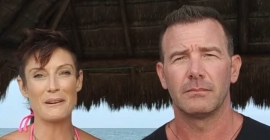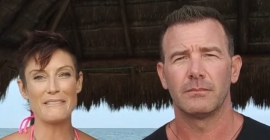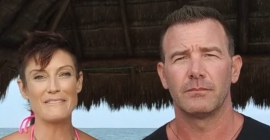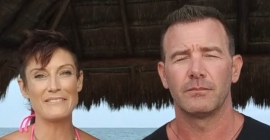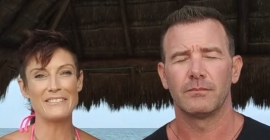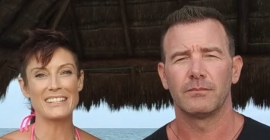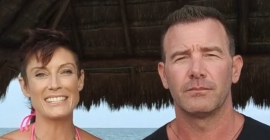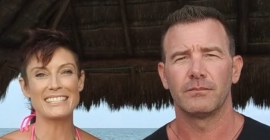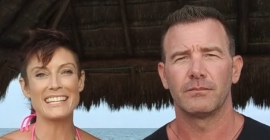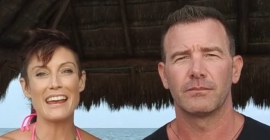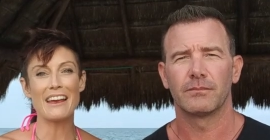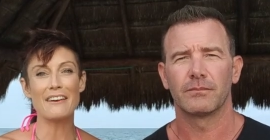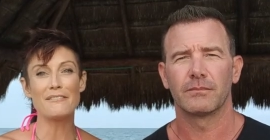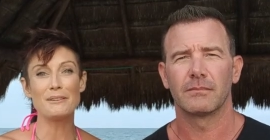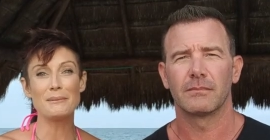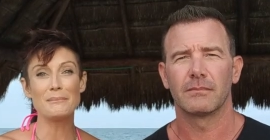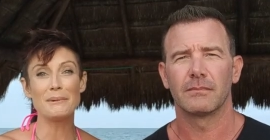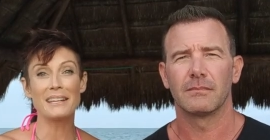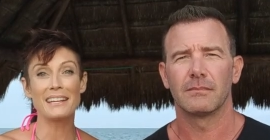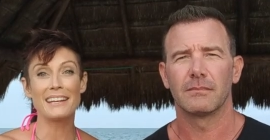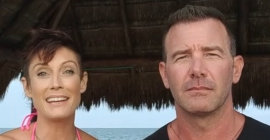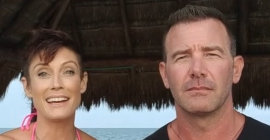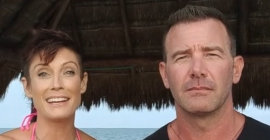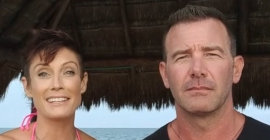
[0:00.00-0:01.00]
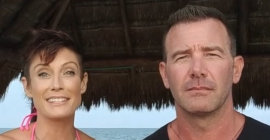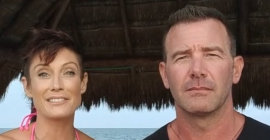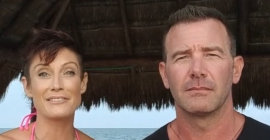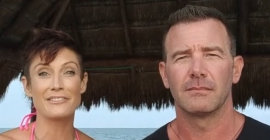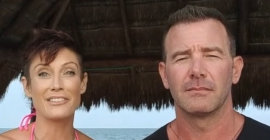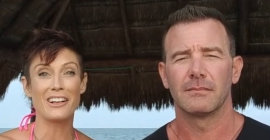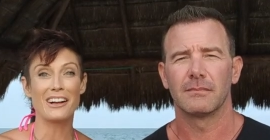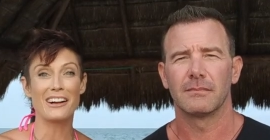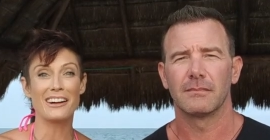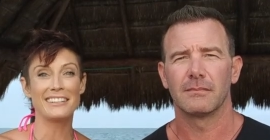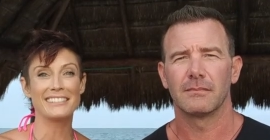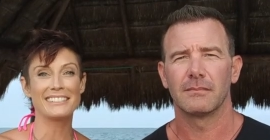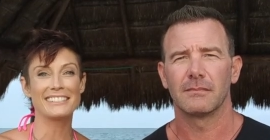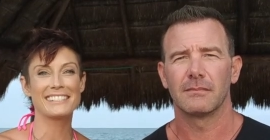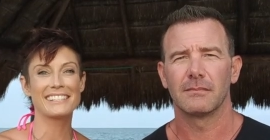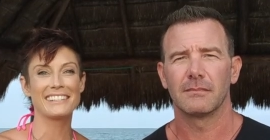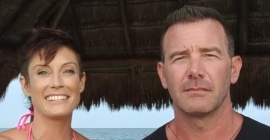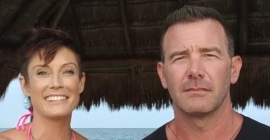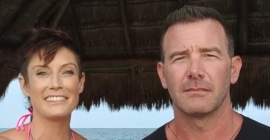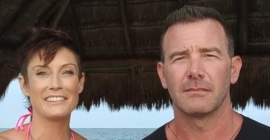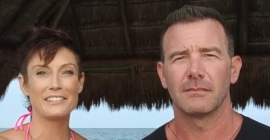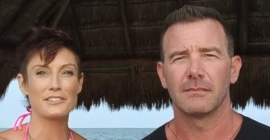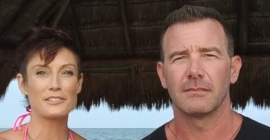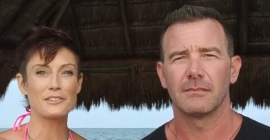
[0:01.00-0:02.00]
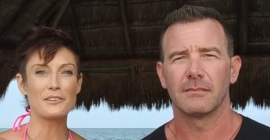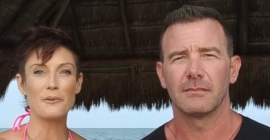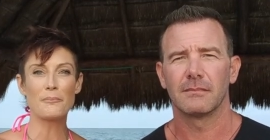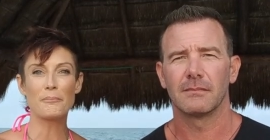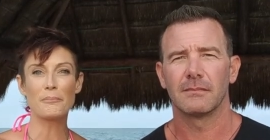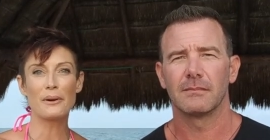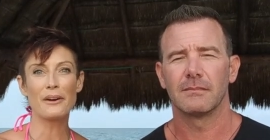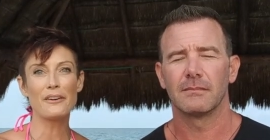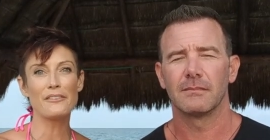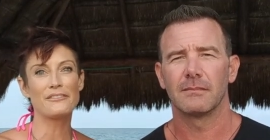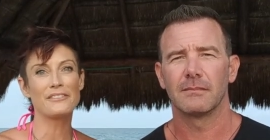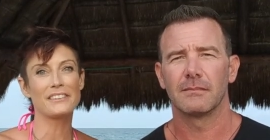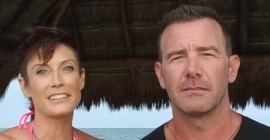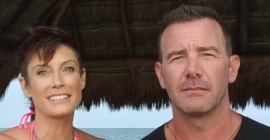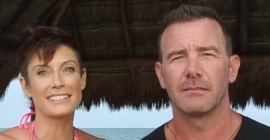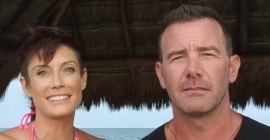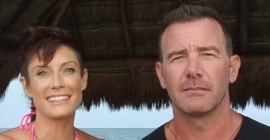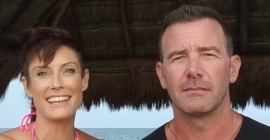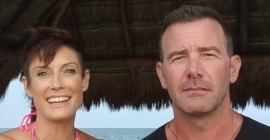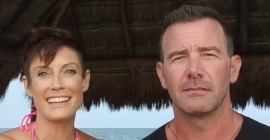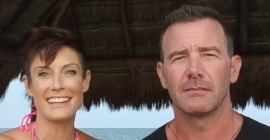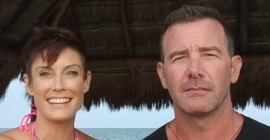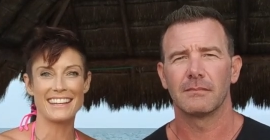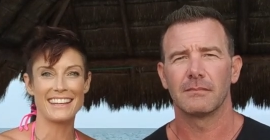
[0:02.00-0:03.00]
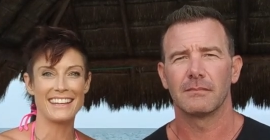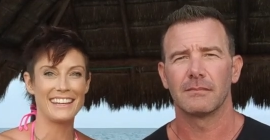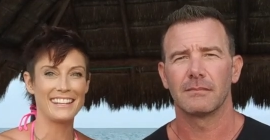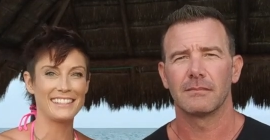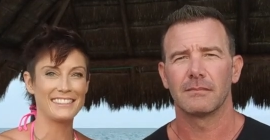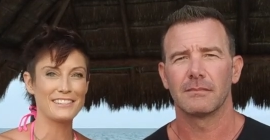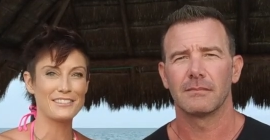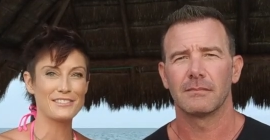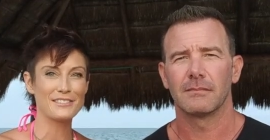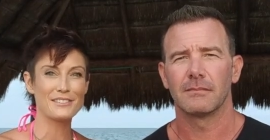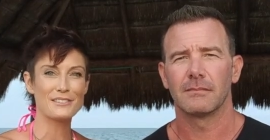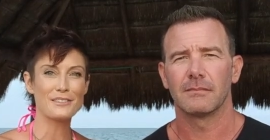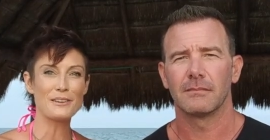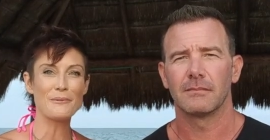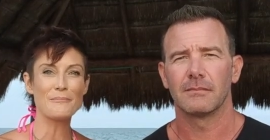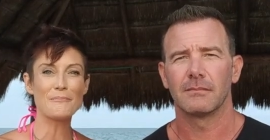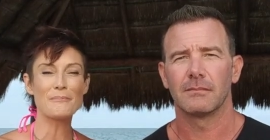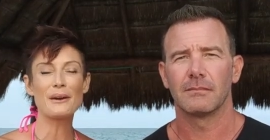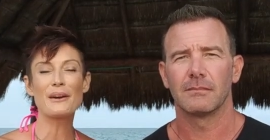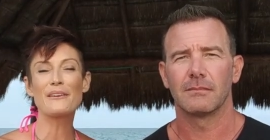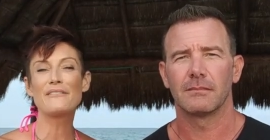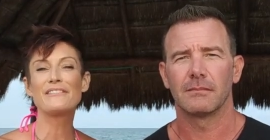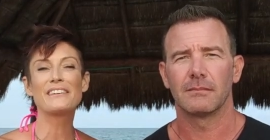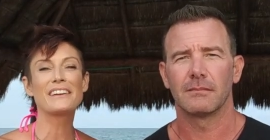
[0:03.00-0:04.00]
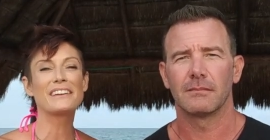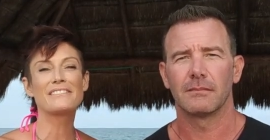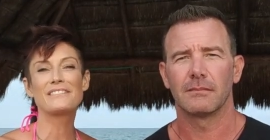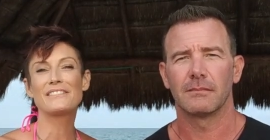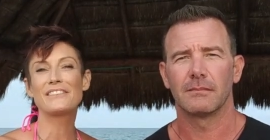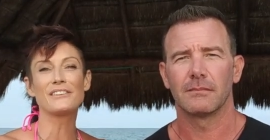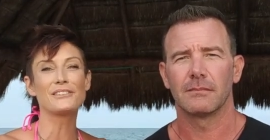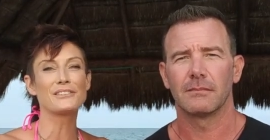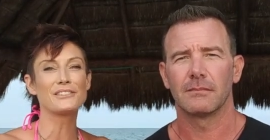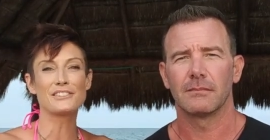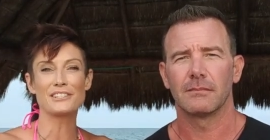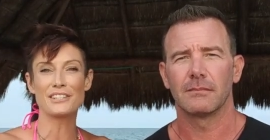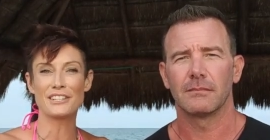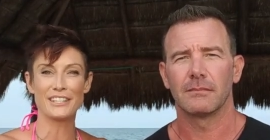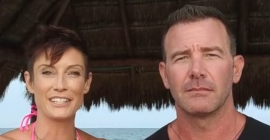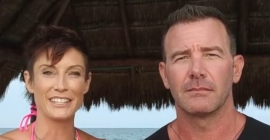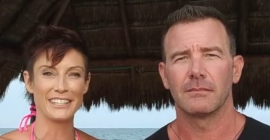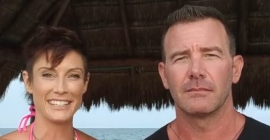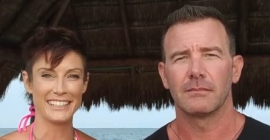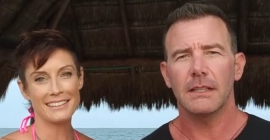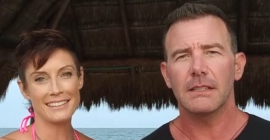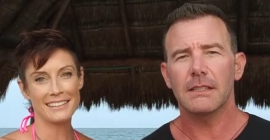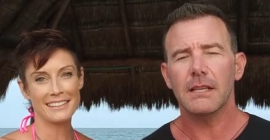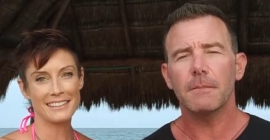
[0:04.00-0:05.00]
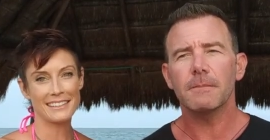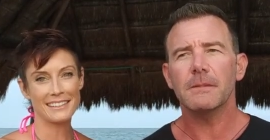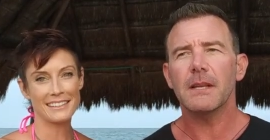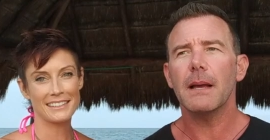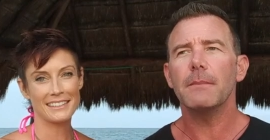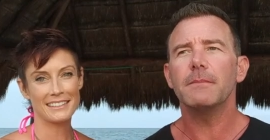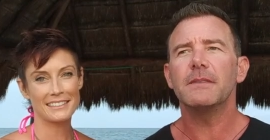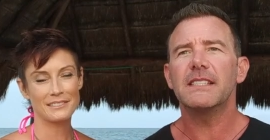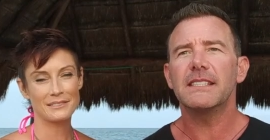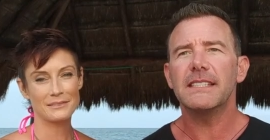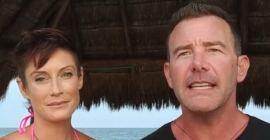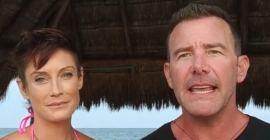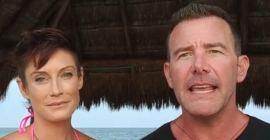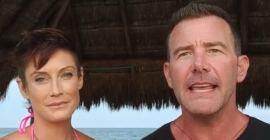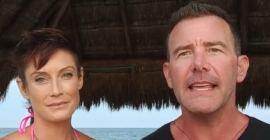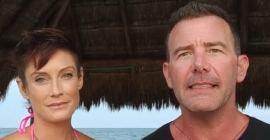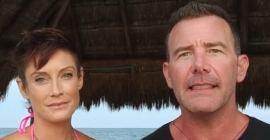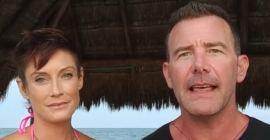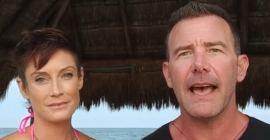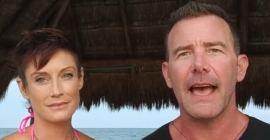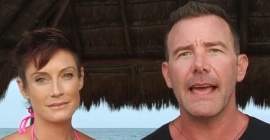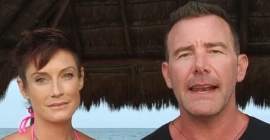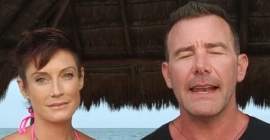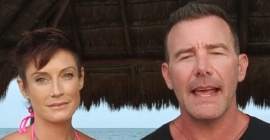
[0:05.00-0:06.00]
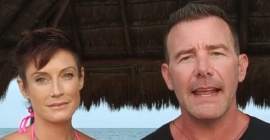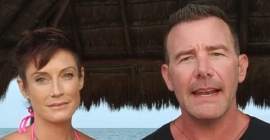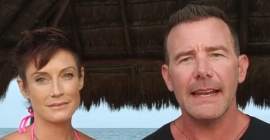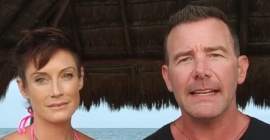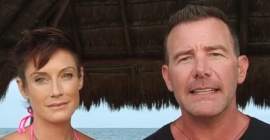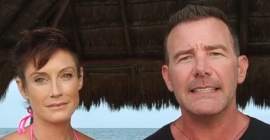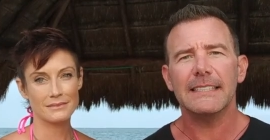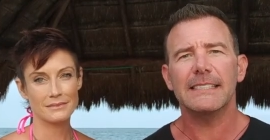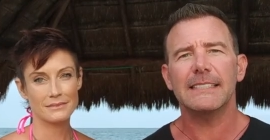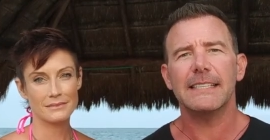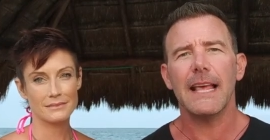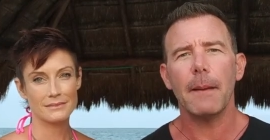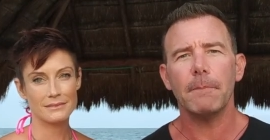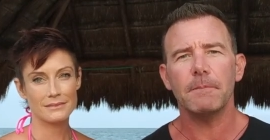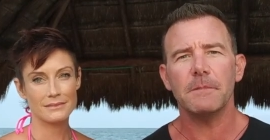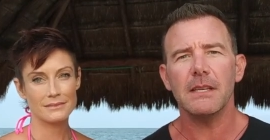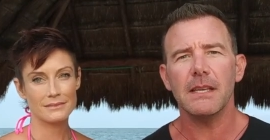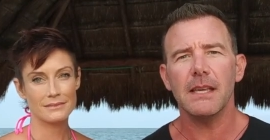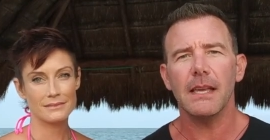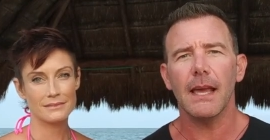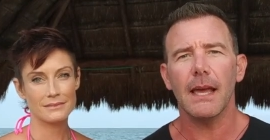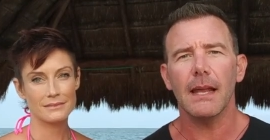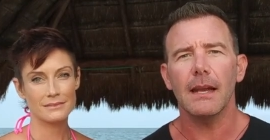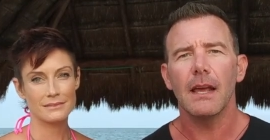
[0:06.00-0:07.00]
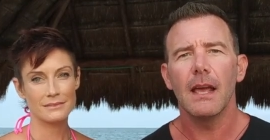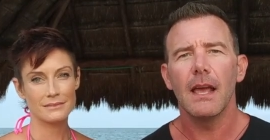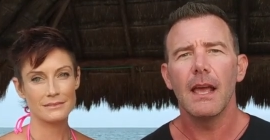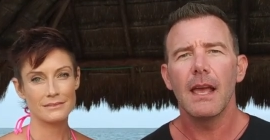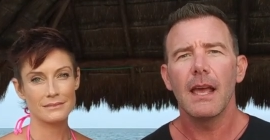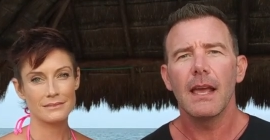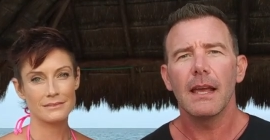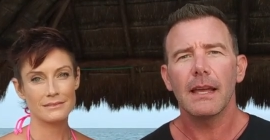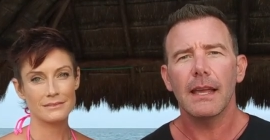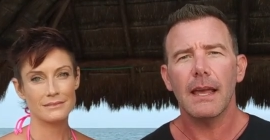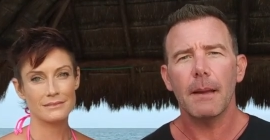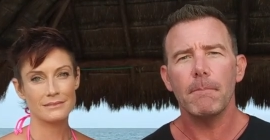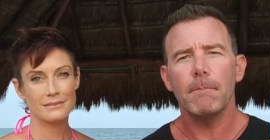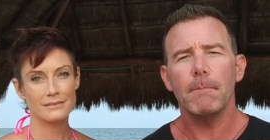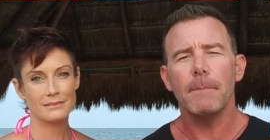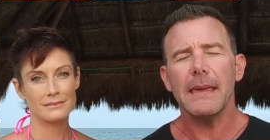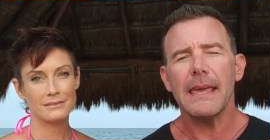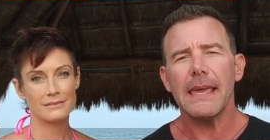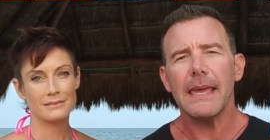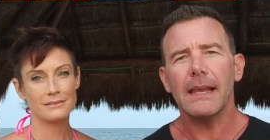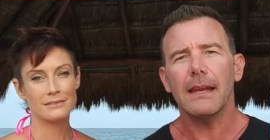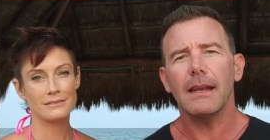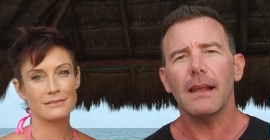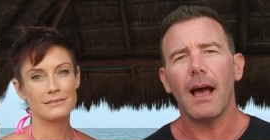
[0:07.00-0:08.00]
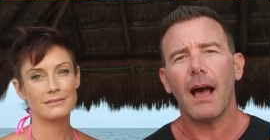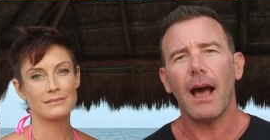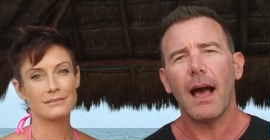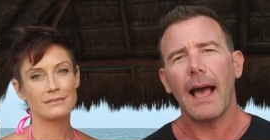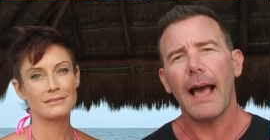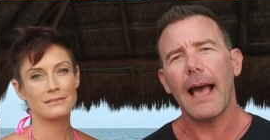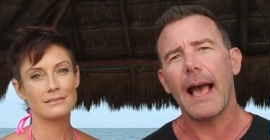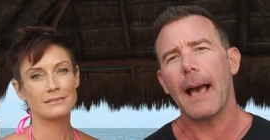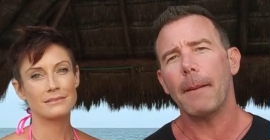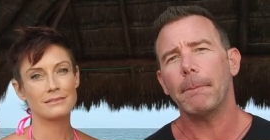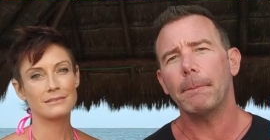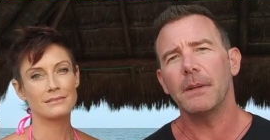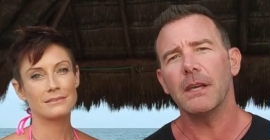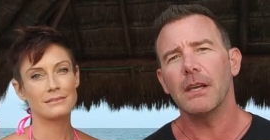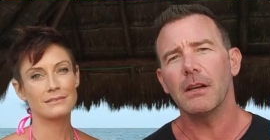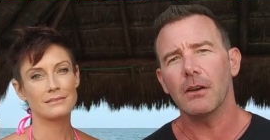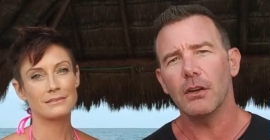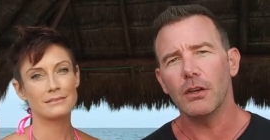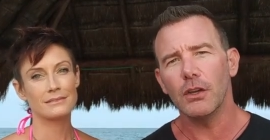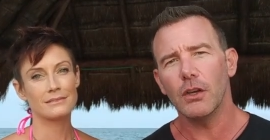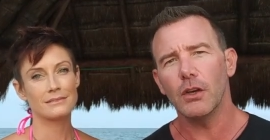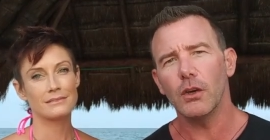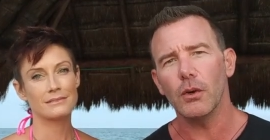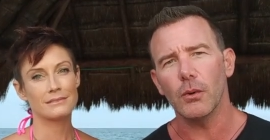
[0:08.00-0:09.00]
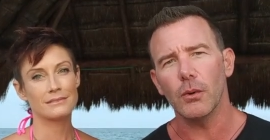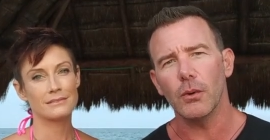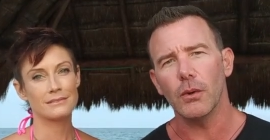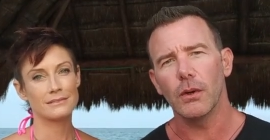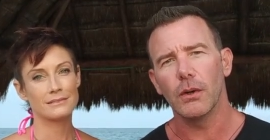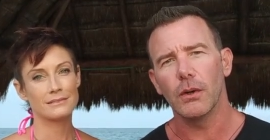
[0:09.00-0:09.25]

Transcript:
Speaker 1: perfect. Everybody has flaws. There's no perfect lighting, there's no perfect filter.
Speaker 2: And sometimes seeing that and accepting it can mean a happier you.